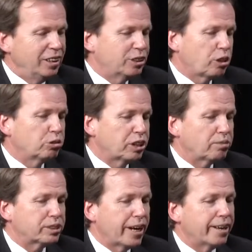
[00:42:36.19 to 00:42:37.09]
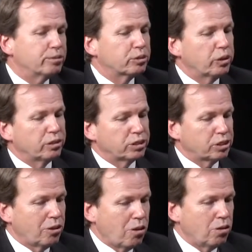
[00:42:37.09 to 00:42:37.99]
so sometimes, whether it's
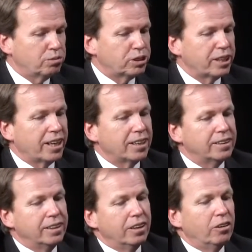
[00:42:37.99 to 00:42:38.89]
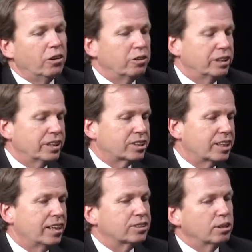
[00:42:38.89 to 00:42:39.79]
the homestead or in this
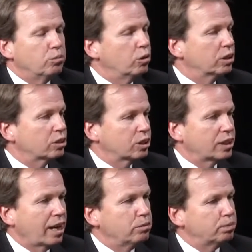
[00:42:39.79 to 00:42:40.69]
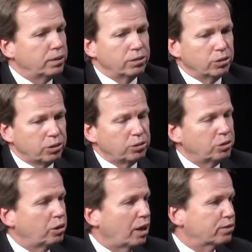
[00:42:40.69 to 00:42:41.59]
case, the mortgage assignment bill,
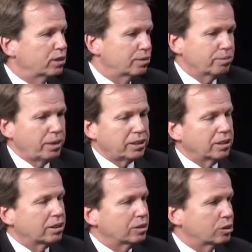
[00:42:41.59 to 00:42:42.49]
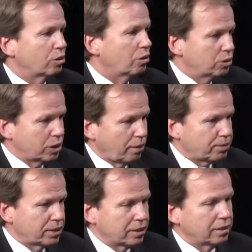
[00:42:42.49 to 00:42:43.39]
you have to make your concerns up
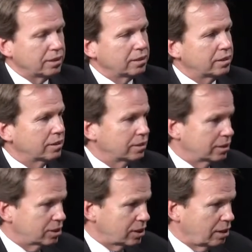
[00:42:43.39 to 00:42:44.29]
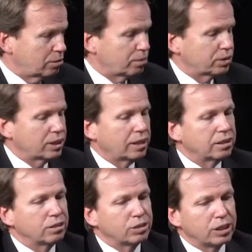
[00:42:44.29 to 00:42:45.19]
to the state
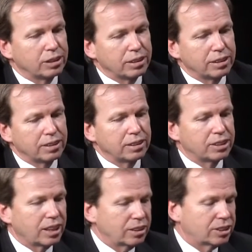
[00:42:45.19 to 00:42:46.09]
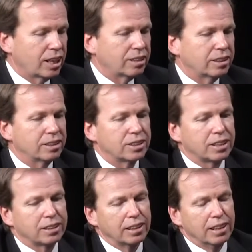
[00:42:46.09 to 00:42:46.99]
representatives and the state senators,
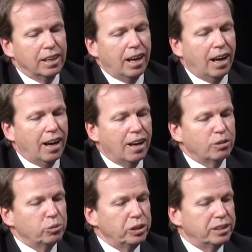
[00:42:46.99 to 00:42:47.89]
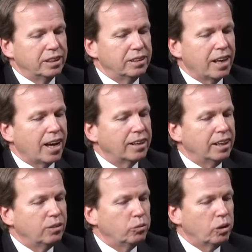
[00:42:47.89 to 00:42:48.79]
and we did that.
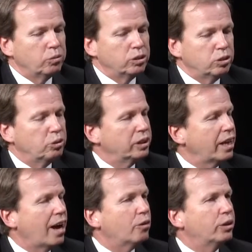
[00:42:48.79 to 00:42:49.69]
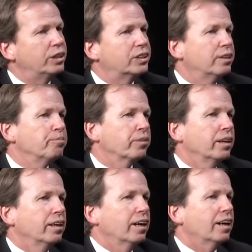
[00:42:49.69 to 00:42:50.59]
And what we're doing now is,
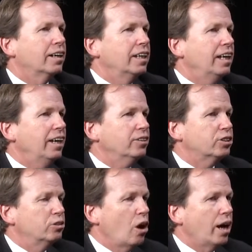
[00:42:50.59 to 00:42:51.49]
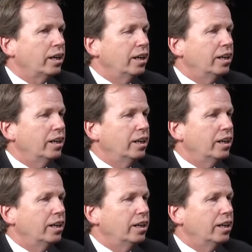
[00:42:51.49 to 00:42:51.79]
it's not